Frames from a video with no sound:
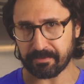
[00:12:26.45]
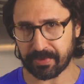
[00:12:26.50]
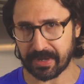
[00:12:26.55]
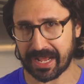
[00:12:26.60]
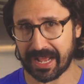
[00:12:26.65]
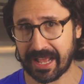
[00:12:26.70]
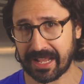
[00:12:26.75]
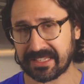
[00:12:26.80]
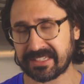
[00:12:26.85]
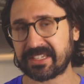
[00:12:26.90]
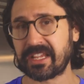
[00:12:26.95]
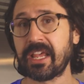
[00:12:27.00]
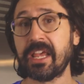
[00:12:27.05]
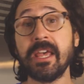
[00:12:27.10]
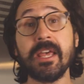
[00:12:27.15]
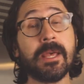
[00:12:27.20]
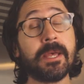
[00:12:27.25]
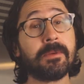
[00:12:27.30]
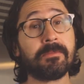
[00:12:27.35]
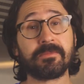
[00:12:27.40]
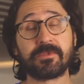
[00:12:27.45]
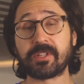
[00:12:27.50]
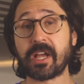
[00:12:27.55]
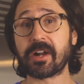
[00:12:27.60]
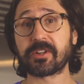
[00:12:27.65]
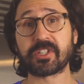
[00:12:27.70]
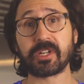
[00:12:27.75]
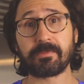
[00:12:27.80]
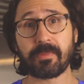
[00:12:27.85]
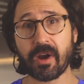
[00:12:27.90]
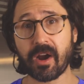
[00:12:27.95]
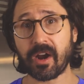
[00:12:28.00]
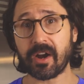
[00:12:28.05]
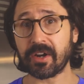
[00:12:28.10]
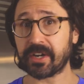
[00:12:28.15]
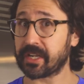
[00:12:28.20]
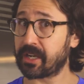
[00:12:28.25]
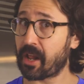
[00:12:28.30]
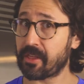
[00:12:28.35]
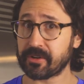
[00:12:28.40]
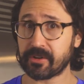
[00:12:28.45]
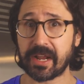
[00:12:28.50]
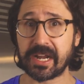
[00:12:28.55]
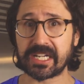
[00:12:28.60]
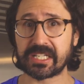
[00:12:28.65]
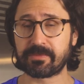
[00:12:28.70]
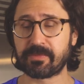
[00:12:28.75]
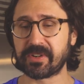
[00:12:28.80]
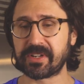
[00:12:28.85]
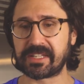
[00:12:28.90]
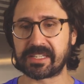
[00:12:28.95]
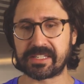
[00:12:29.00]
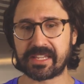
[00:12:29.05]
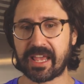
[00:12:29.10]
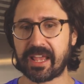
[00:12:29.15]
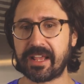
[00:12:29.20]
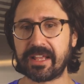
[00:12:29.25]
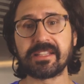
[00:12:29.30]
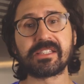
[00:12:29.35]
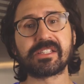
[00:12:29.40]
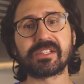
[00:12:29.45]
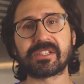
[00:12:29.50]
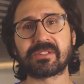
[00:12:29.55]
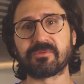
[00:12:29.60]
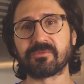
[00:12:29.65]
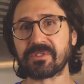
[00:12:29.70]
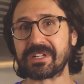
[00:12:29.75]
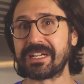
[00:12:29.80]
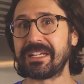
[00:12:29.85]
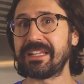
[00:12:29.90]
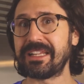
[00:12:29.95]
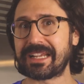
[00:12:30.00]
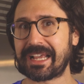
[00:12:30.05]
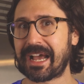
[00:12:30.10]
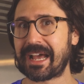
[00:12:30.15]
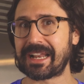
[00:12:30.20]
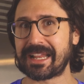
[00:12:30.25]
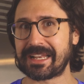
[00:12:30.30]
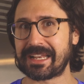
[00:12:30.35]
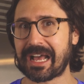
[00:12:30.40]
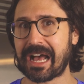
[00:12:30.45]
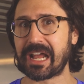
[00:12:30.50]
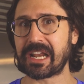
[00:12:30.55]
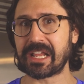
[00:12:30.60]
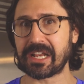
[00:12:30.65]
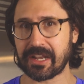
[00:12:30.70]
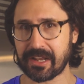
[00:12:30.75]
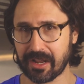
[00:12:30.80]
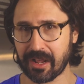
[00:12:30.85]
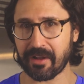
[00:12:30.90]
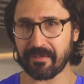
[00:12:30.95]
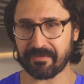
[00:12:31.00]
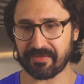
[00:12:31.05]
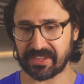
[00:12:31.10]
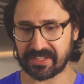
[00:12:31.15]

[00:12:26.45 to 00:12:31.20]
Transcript: But Dr. Park and other experts say it's just really kind of not enough.